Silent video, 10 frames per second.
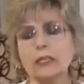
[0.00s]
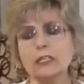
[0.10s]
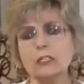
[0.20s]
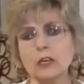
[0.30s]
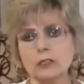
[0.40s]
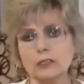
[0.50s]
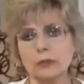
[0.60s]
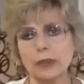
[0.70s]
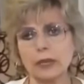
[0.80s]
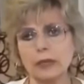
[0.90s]
and he
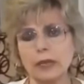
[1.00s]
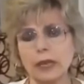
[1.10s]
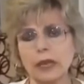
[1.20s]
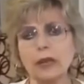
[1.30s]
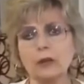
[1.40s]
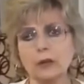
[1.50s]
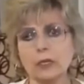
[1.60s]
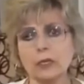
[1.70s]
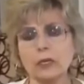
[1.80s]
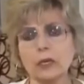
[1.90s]
talks about
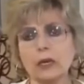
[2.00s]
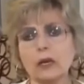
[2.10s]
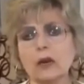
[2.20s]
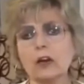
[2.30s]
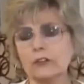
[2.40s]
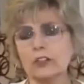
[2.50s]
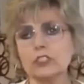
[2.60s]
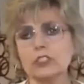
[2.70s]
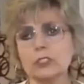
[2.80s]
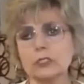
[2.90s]
how
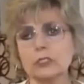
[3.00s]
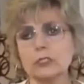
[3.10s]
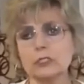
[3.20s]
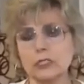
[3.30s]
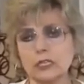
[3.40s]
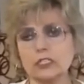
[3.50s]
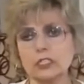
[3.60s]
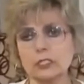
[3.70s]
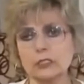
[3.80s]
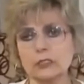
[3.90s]
artificial
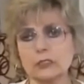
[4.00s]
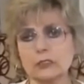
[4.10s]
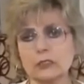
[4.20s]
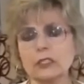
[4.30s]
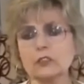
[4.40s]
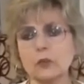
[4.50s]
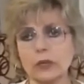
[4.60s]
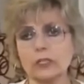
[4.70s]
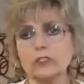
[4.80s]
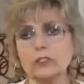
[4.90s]
intelligence is
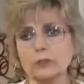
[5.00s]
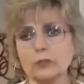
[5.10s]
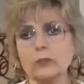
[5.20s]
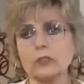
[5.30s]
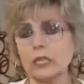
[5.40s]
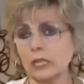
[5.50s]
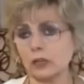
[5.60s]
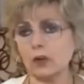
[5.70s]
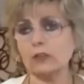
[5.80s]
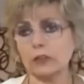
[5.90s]
going to
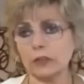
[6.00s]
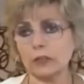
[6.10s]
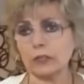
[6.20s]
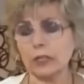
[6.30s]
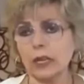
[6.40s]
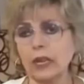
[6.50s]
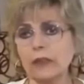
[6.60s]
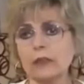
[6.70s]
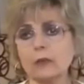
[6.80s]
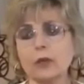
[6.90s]
take over,
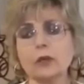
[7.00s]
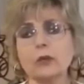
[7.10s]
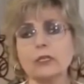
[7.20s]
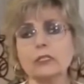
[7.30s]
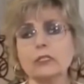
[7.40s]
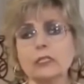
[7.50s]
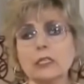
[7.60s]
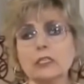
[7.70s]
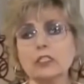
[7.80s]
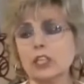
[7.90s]
and that we're going to
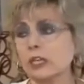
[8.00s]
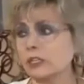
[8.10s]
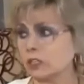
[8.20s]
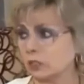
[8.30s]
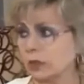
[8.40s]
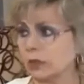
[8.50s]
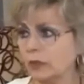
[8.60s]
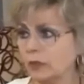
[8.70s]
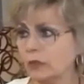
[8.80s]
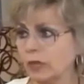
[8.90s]
see changes
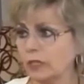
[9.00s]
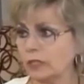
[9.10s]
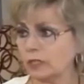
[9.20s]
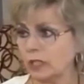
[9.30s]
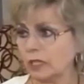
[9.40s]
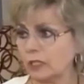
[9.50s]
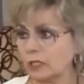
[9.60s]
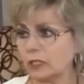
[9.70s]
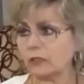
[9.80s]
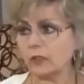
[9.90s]
within the United
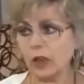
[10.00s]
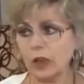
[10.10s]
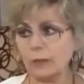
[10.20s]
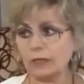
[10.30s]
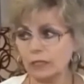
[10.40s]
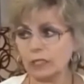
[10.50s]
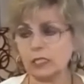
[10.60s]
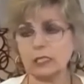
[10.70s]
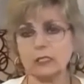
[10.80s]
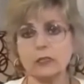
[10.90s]
States that have not been
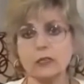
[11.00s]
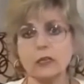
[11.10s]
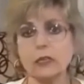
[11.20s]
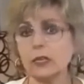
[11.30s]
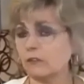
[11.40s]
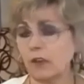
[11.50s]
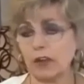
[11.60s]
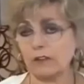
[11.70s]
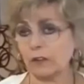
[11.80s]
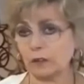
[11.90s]
seen in
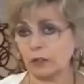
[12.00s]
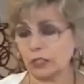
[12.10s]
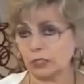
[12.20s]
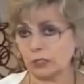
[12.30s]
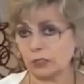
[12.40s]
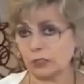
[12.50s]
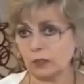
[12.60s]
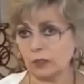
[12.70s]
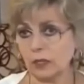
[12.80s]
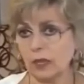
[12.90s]
500
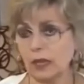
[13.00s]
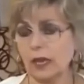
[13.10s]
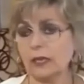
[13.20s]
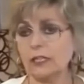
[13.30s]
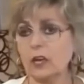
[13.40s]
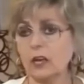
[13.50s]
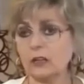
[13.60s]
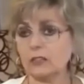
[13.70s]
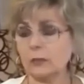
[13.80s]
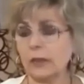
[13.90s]
years. And he
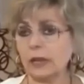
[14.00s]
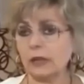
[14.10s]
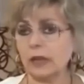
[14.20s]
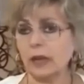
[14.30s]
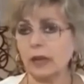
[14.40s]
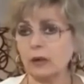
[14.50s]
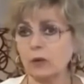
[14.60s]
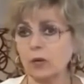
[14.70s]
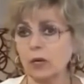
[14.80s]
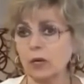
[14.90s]
talks about
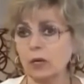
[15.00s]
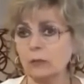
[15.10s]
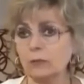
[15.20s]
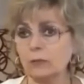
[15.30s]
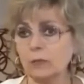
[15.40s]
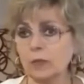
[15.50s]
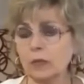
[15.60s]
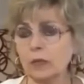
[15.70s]
how